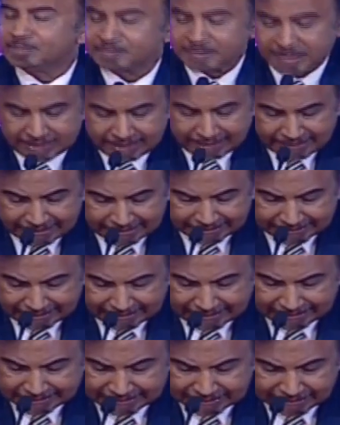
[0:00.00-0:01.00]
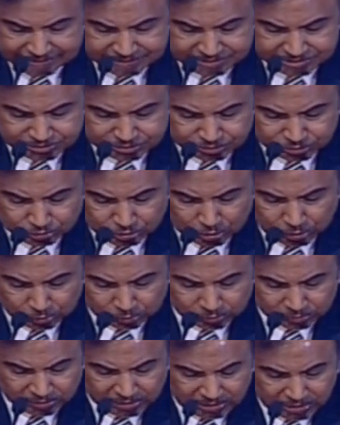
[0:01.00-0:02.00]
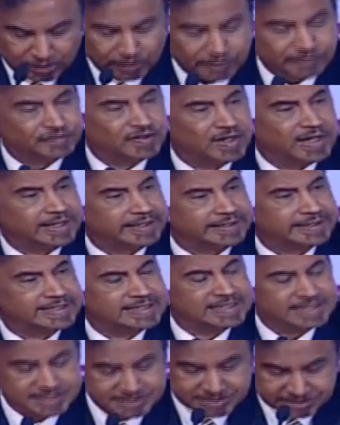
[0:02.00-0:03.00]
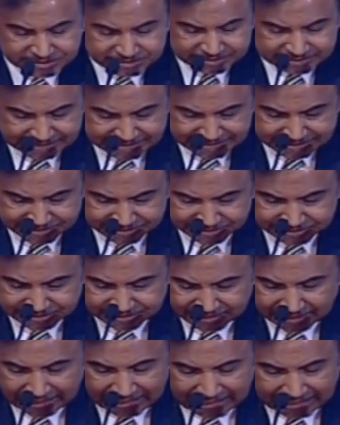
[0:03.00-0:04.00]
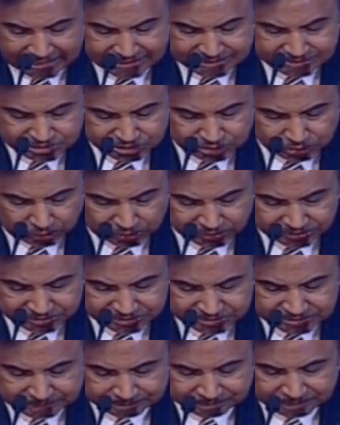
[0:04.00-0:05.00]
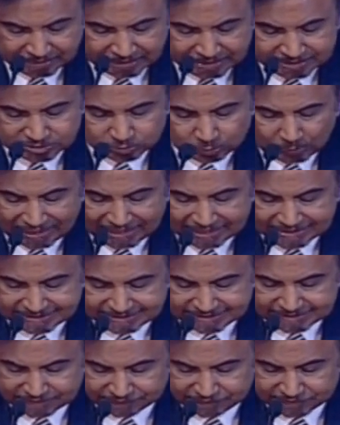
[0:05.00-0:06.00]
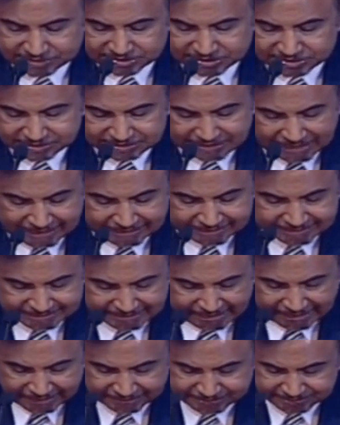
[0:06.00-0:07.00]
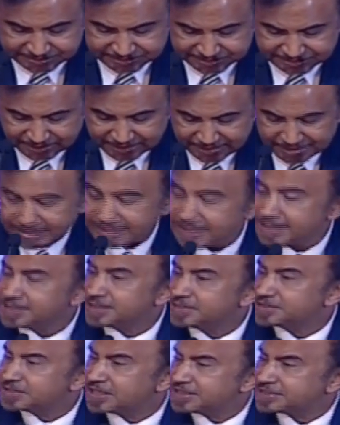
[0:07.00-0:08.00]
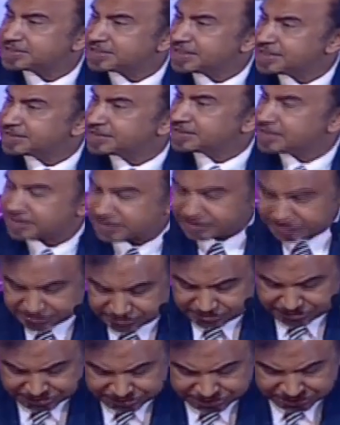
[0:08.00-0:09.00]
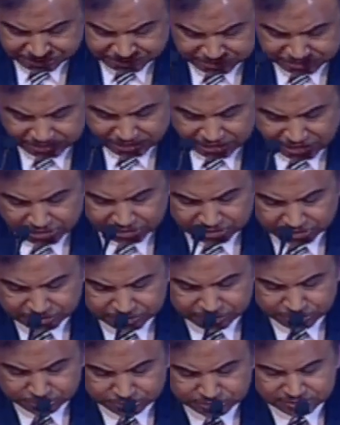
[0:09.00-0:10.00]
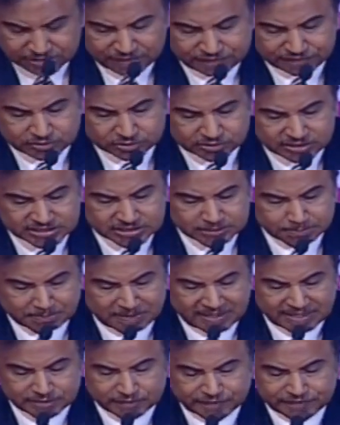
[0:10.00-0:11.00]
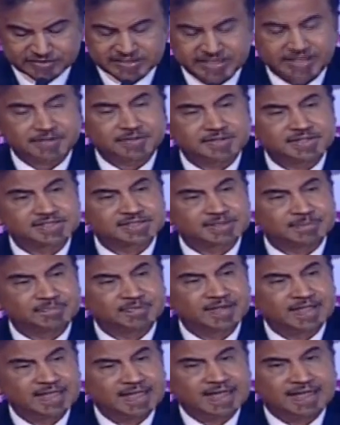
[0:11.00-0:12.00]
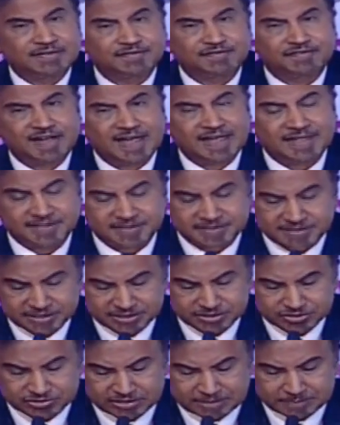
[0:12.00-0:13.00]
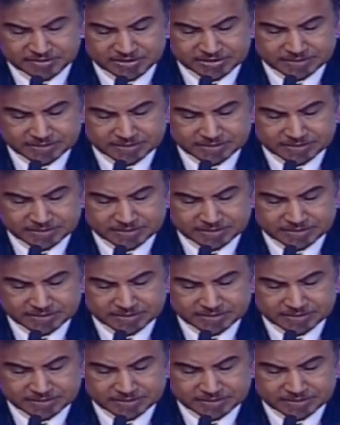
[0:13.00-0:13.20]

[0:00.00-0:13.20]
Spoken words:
and highlights the role of religious leaders and scholars, as well as civil society actors, in addressing the conditions conducive to the spread of terrorism and violent extremism.